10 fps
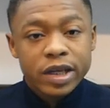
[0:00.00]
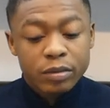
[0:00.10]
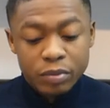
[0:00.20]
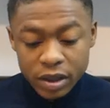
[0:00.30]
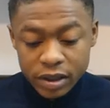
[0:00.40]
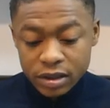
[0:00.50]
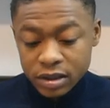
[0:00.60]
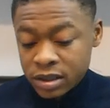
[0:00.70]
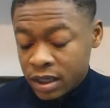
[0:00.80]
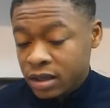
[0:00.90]
He can play in
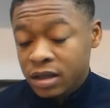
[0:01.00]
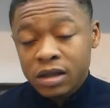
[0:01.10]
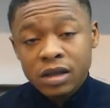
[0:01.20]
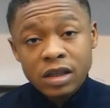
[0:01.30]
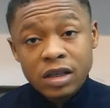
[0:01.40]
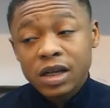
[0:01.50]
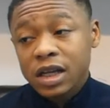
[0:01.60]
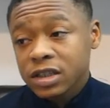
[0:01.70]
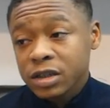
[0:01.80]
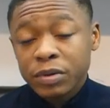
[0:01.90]
the 10. He can
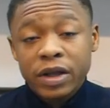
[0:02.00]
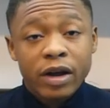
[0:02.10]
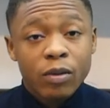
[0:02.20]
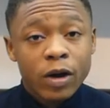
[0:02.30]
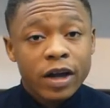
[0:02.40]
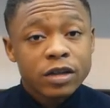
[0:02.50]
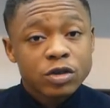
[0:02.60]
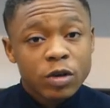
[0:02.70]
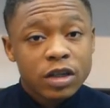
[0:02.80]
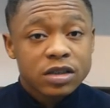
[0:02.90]
actually play out wide
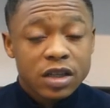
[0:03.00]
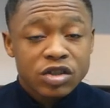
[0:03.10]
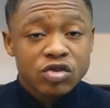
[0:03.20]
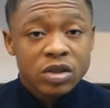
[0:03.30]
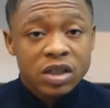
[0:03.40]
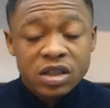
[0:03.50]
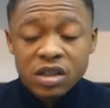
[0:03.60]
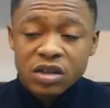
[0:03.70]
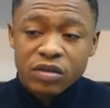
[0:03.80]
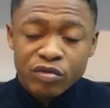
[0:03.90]
as well as centrally.
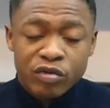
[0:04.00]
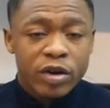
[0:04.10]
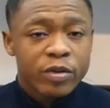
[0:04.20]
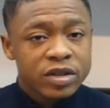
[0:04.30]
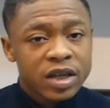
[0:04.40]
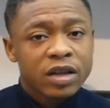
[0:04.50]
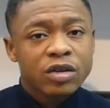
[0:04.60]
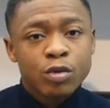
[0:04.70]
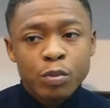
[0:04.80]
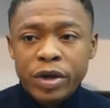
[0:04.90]
Very
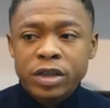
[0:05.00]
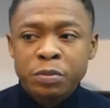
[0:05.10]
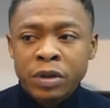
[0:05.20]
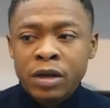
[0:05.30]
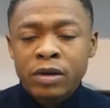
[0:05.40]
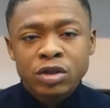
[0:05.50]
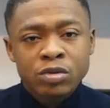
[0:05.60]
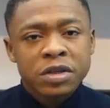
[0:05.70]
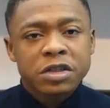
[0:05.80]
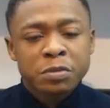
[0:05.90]
technical-based player, as
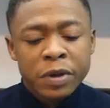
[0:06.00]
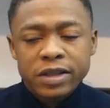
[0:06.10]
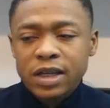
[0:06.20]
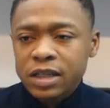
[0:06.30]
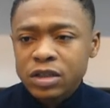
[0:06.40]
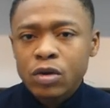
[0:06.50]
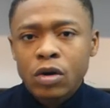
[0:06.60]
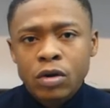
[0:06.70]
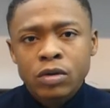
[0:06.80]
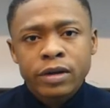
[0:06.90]
you'd expect, and he's
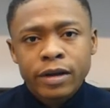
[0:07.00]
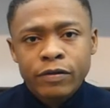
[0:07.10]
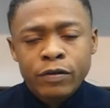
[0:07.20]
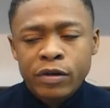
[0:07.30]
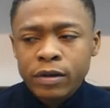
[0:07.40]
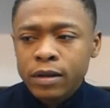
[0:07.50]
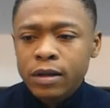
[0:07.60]
got a good left foot.